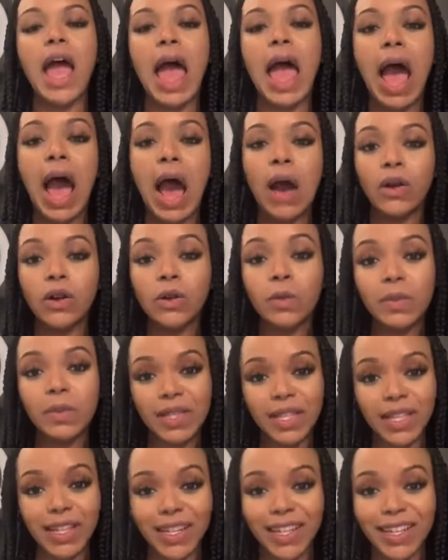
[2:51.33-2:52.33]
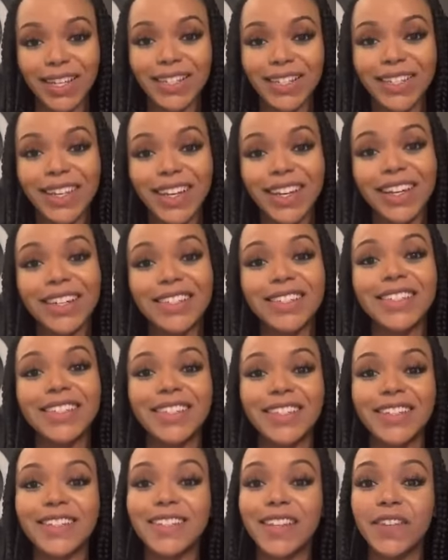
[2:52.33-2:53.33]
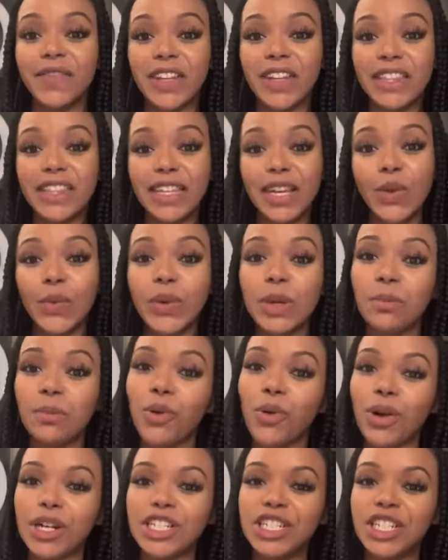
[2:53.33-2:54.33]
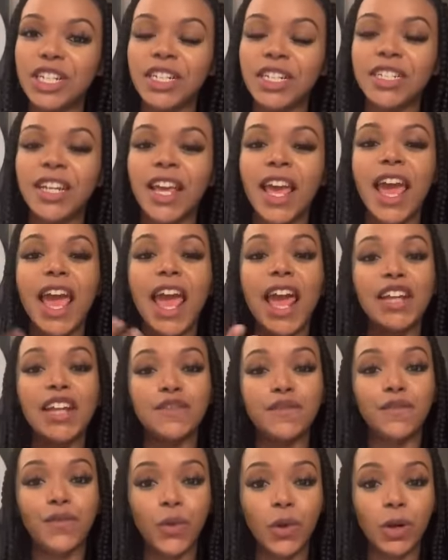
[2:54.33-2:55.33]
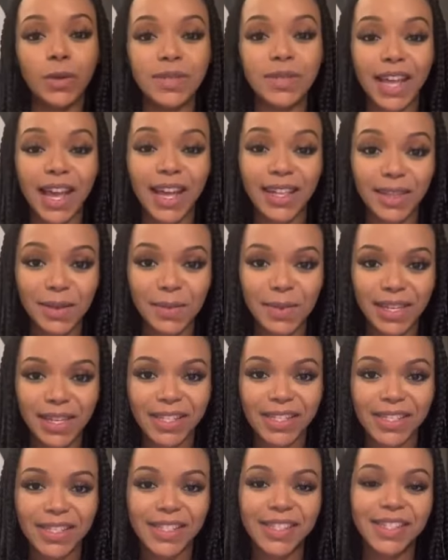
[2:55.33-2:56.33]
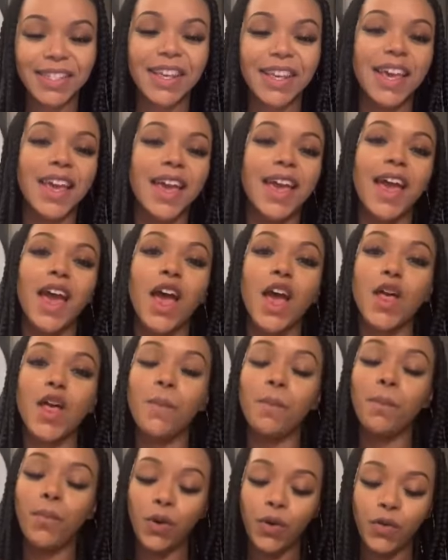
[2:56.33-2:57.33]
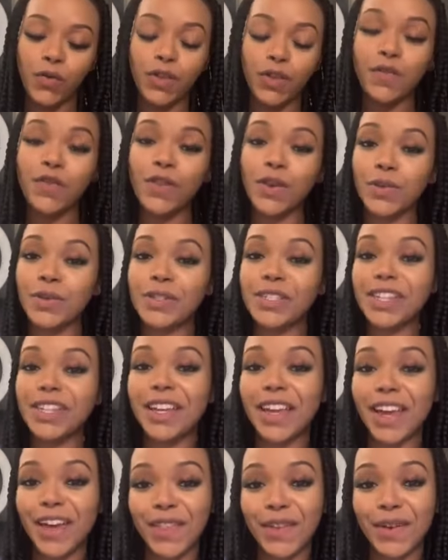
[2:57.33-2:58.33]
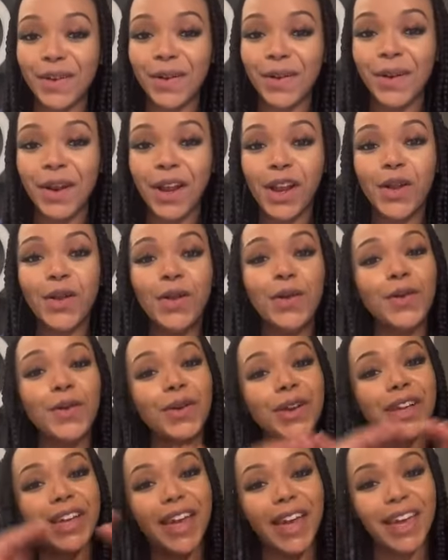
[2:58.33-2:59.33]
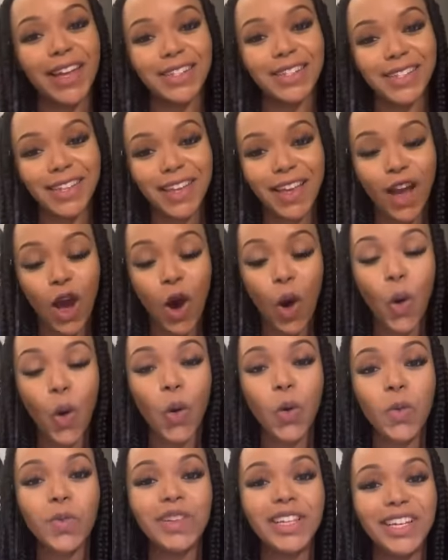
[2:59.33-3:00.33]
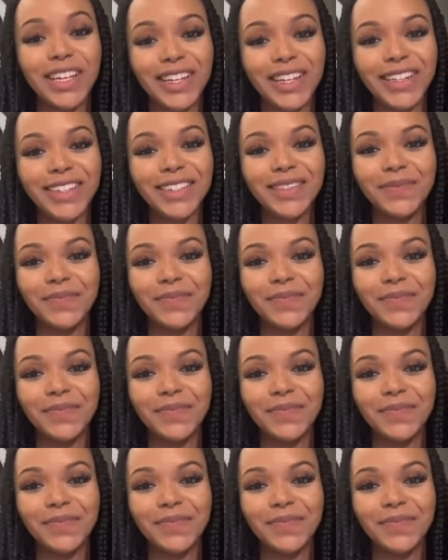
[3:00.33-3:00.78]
our blood consists of a liquid portion and formed elements. Both of those together create whole blood.